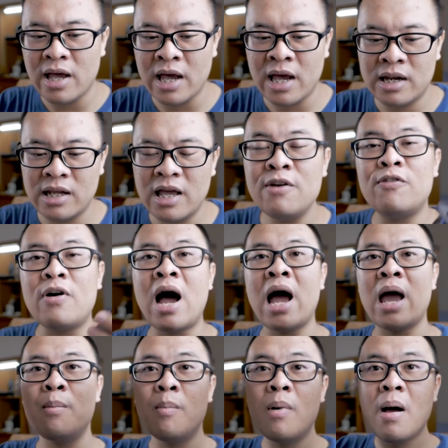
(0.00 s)
And if
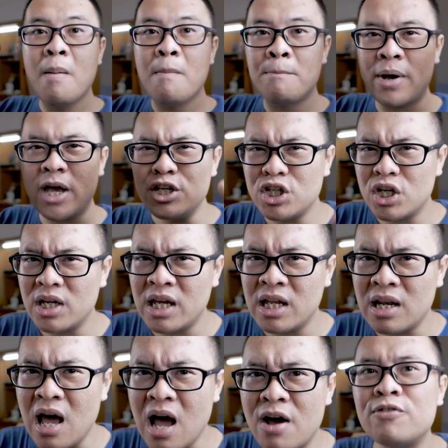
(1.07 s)
I am patient
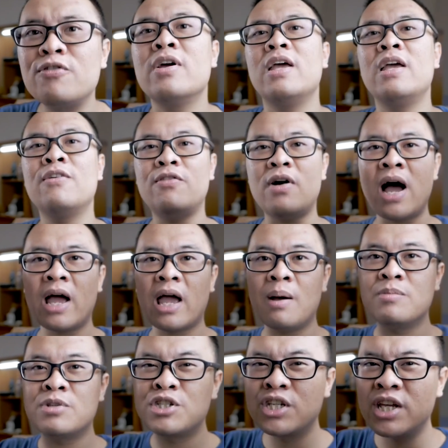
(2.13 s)
enough, if I
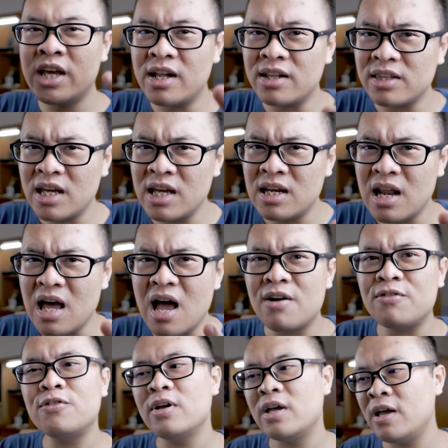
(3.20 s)
am skilled
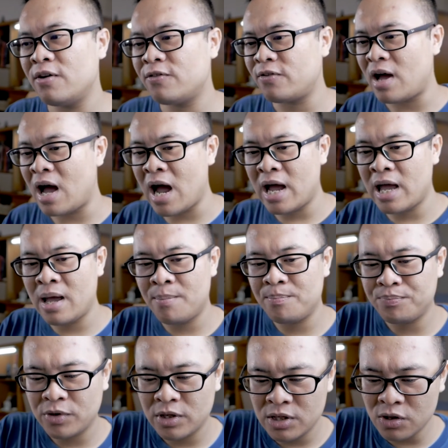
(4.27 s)
enough, if I
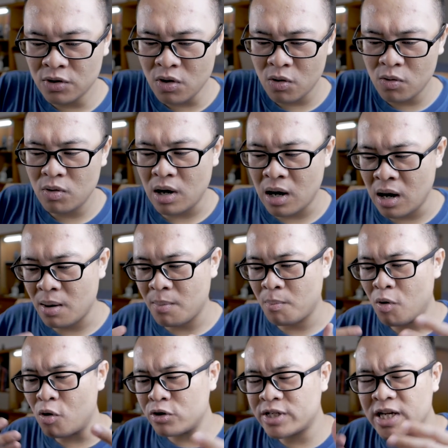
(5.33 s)
am, you know,
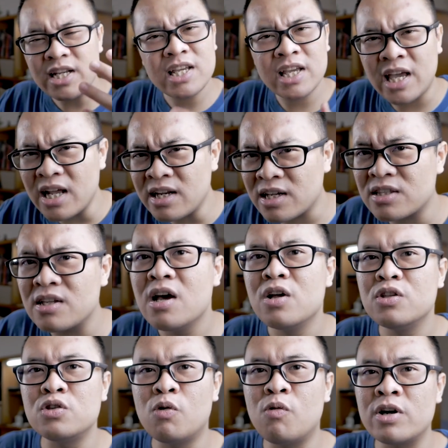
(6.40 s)
more dedicated
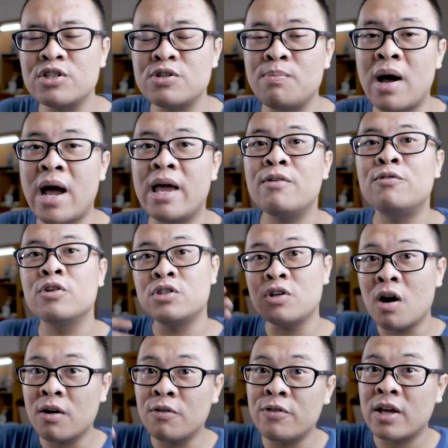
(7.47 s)
towards my
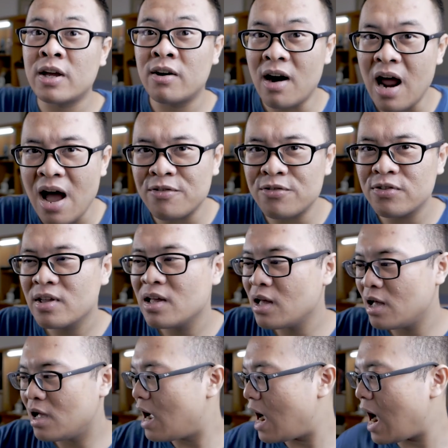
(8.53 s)
photography craft,
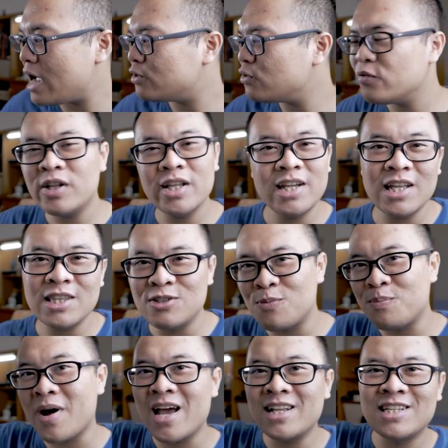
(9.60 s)
I don't really need to
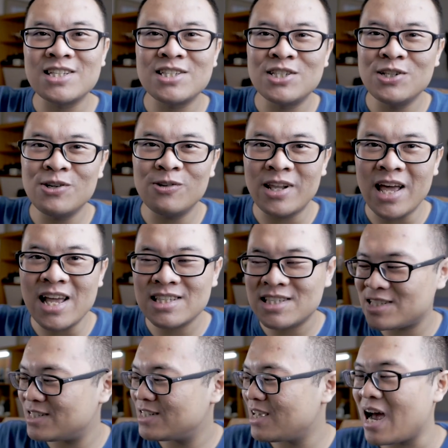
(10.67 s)
buy this new
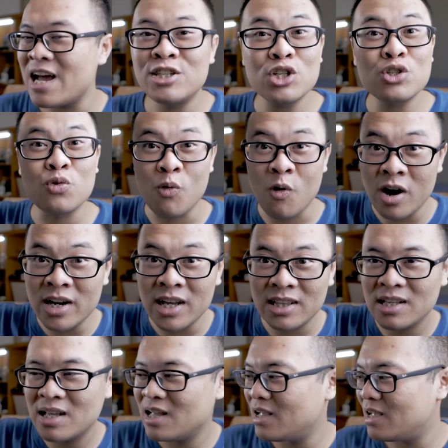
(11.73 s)
lens. I just want
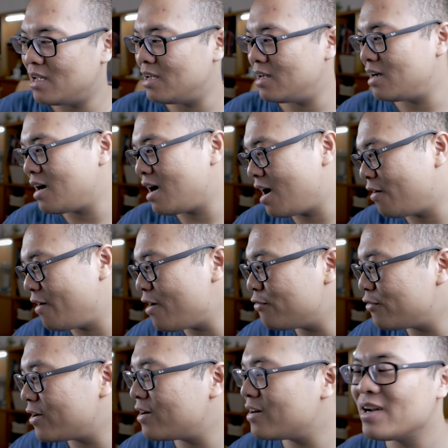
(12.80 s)
it.
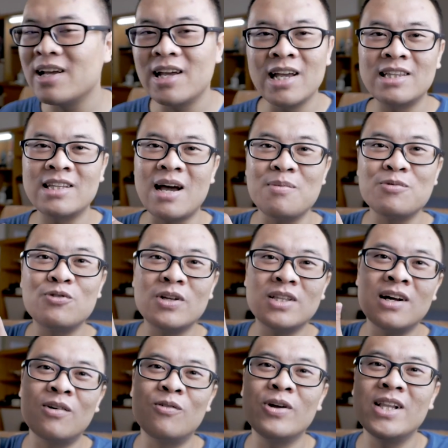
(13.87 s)
However, it comes
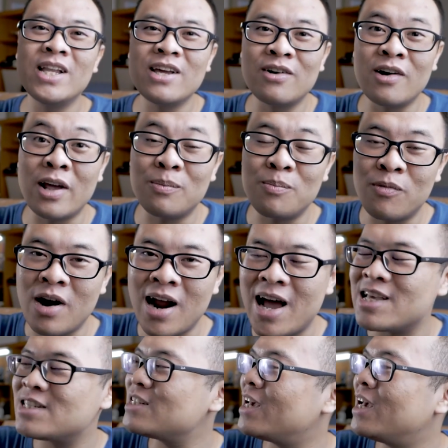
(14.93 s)
with a really great
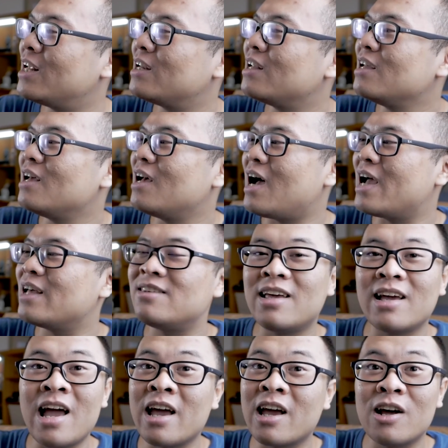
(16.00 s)
price and I
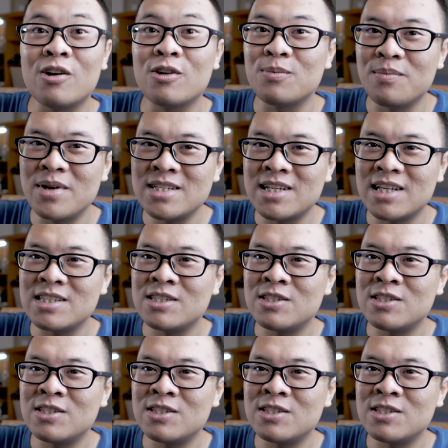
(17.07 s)
think I cannot miss it.